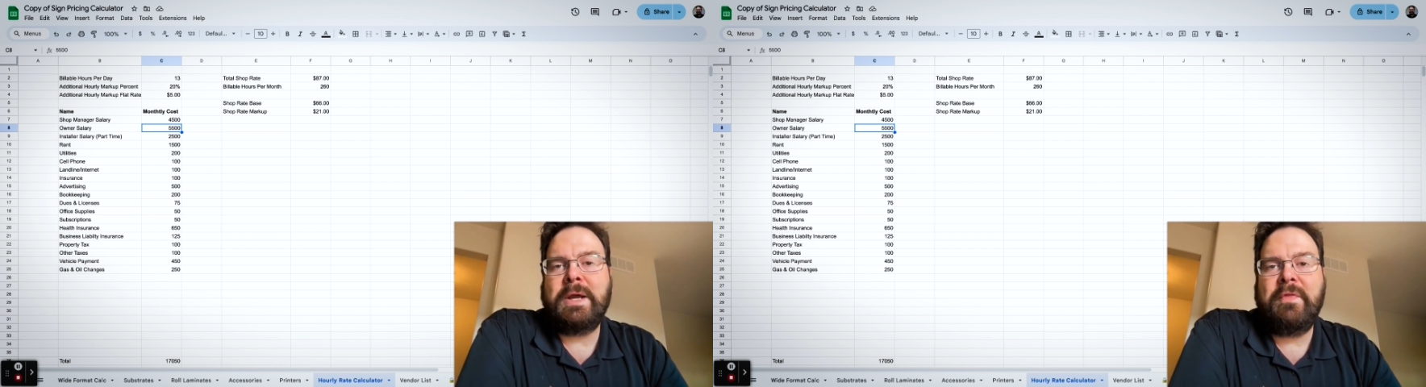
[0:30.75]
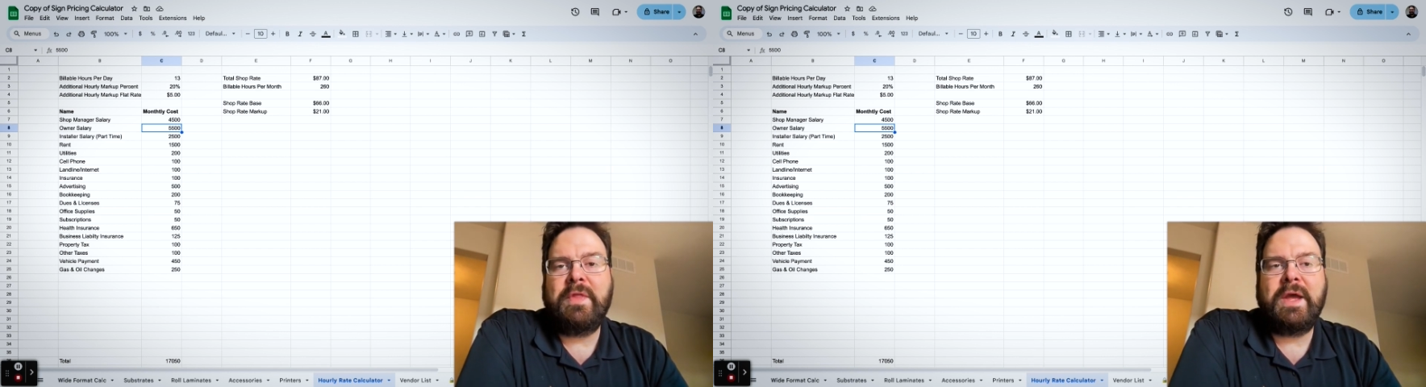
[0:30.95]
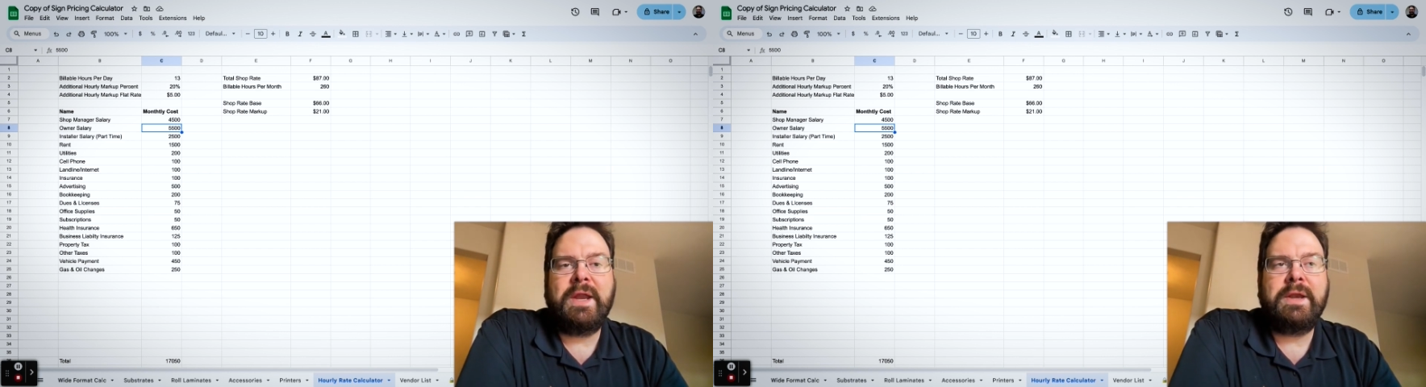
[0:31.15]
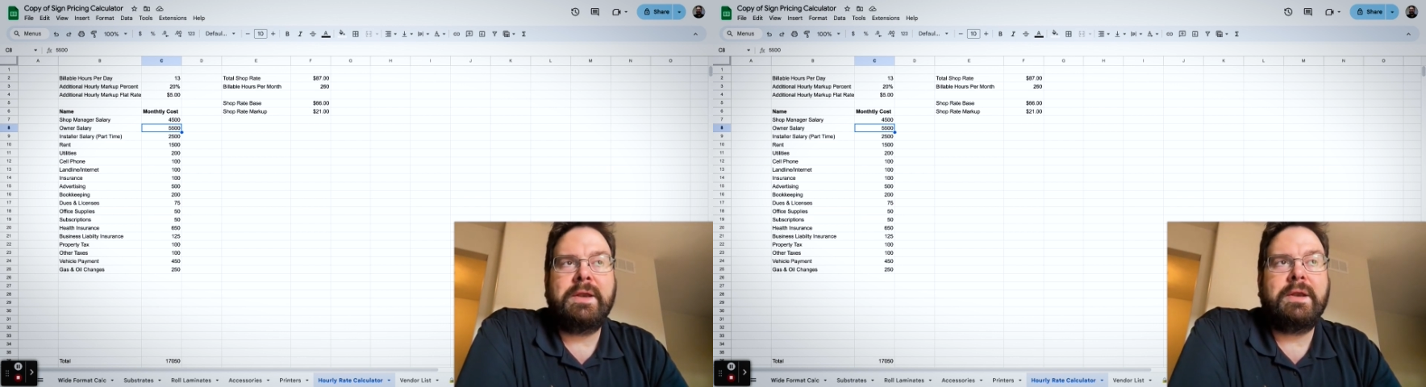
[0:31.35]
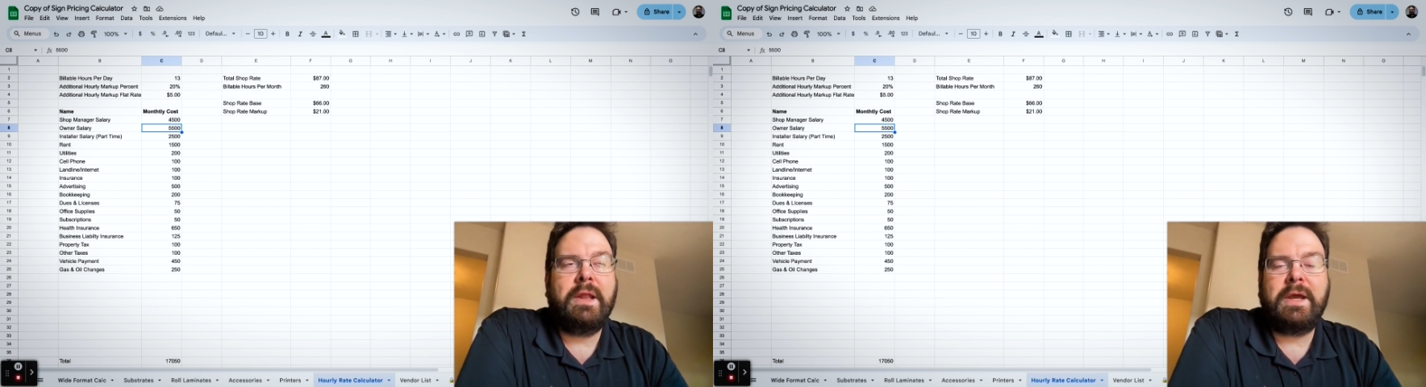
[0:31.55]
and
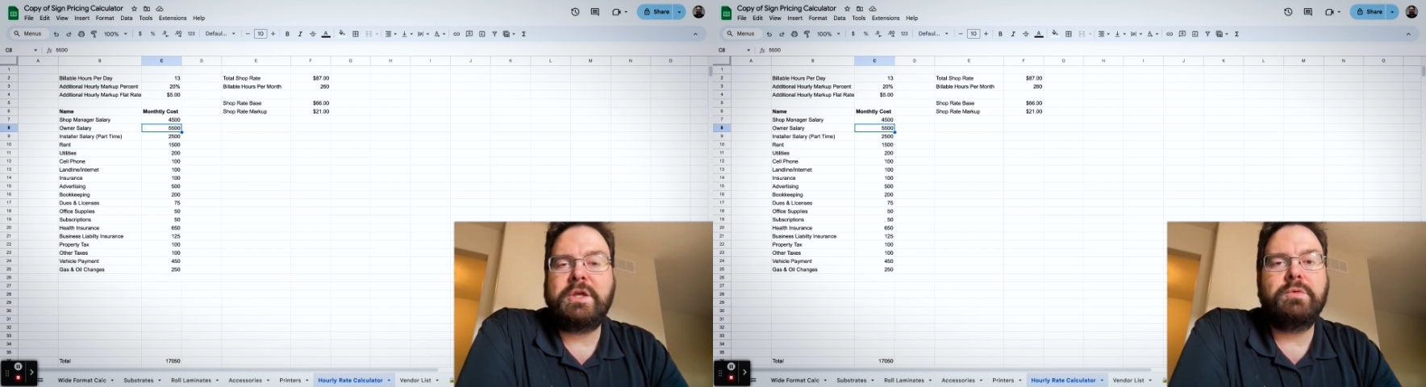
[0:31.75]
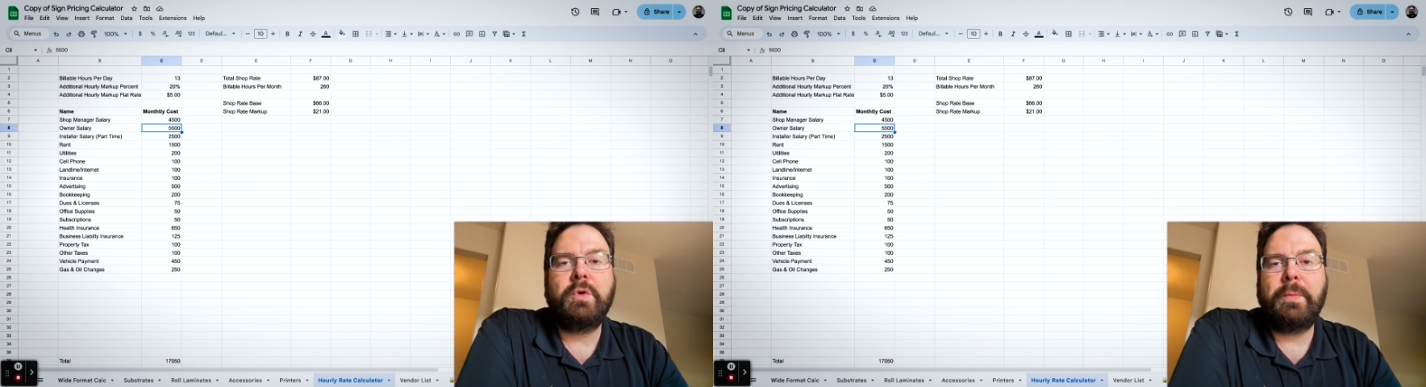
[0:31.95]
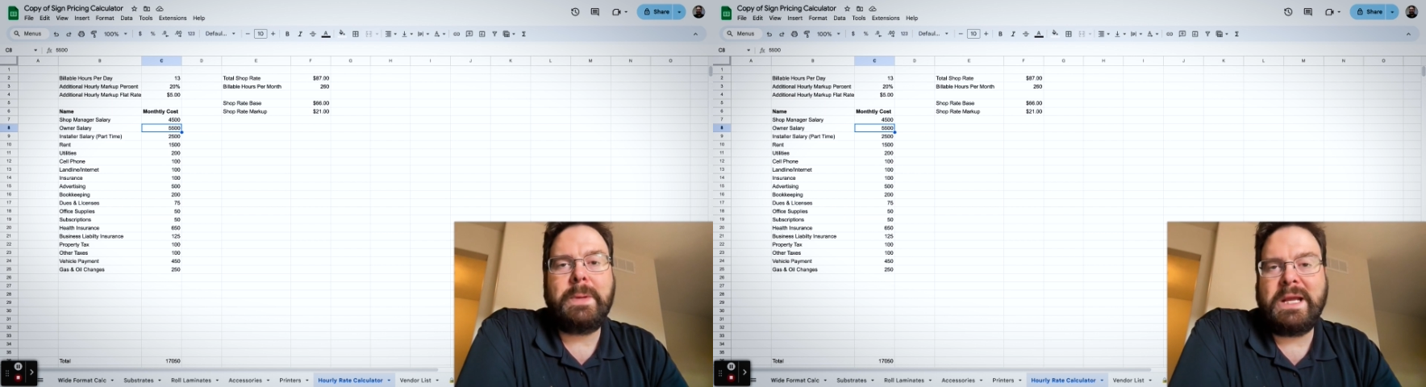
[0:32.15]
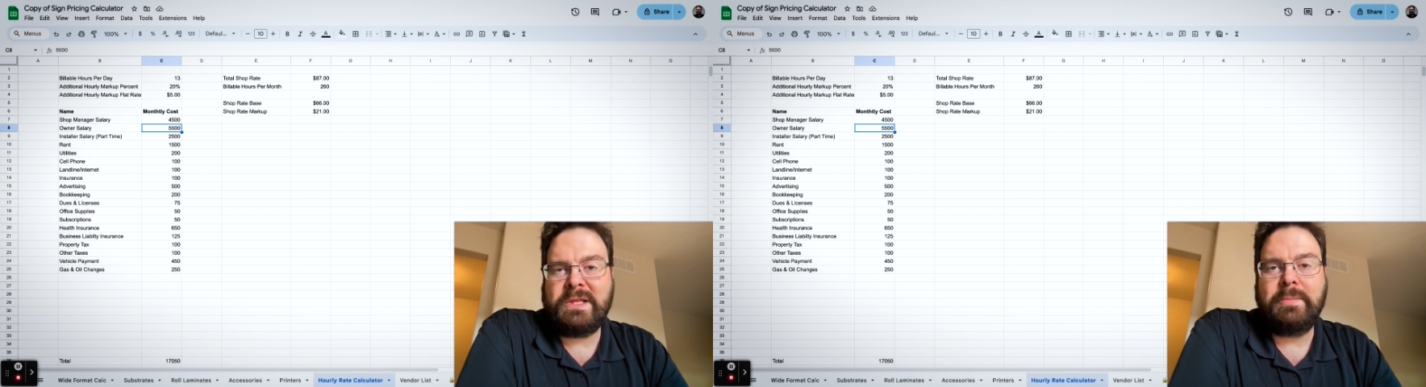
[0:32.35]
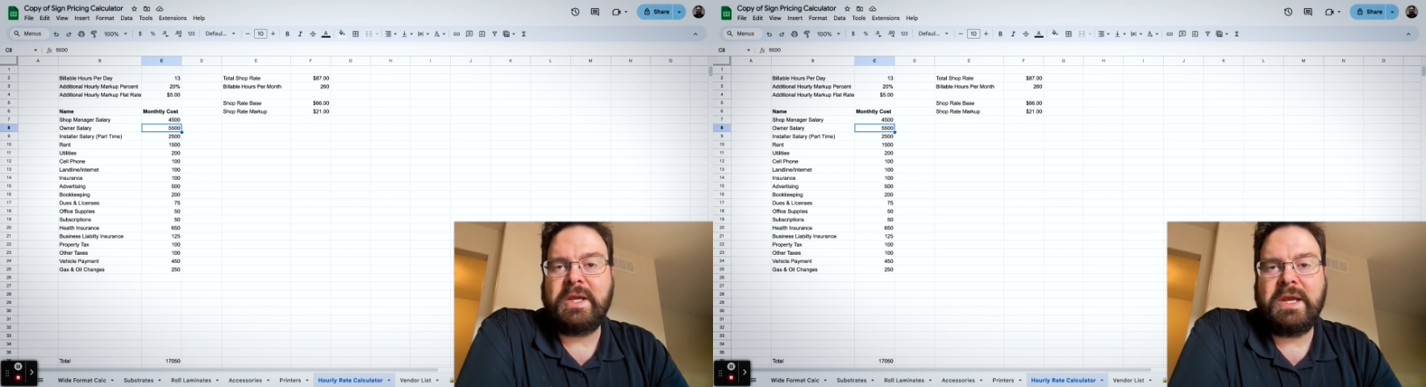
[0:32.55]
then like you won't pay
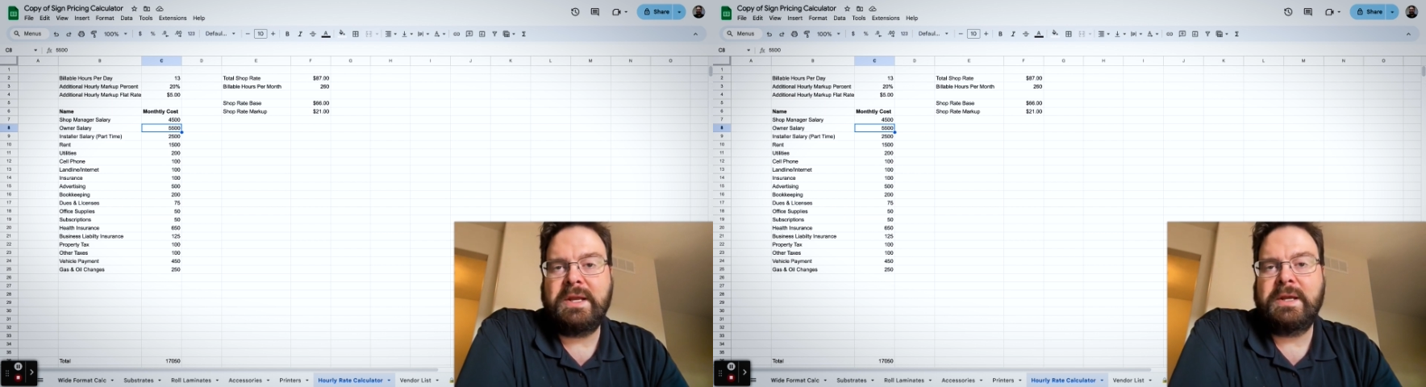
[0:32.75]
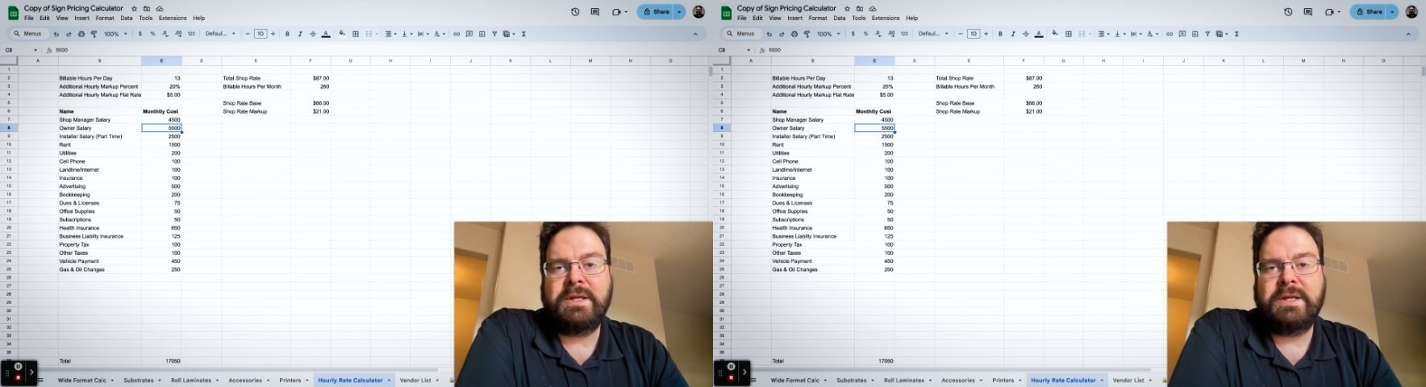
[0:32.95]
them again